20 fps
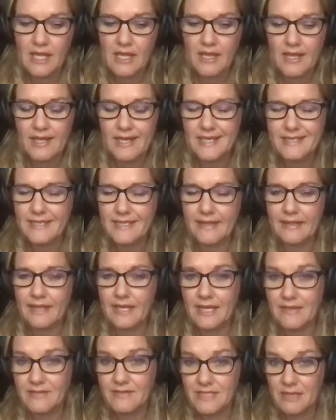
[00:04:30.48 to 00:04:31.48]
And as I think
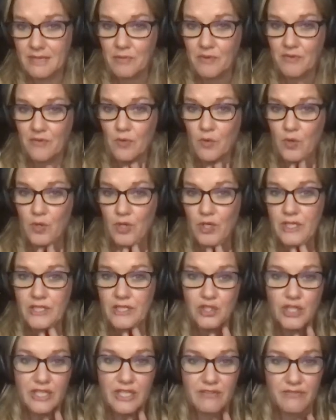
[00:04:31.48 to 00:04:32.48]
I've said before, I
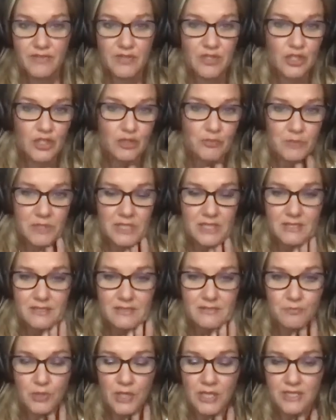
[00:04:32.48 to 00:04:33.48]
try and flirt, but
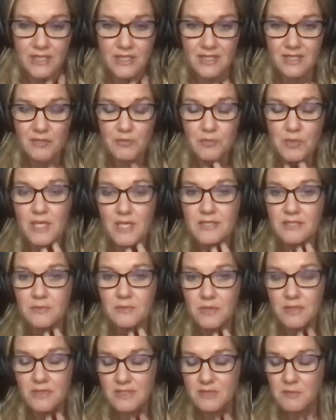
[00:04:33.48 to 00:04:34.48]
it's practically
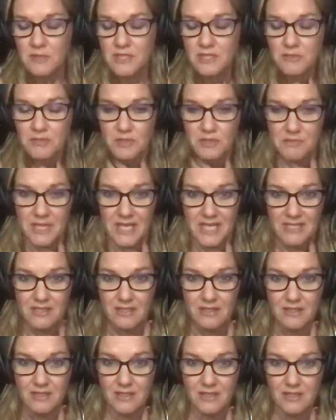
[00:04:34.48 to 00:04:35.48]
impossible, especially with a mask
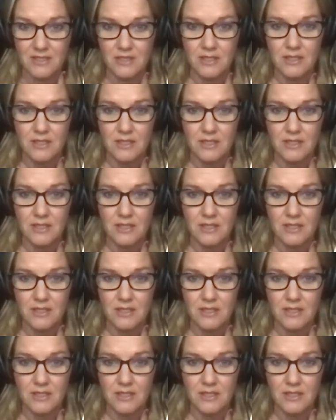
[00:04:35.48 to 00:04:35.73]
on.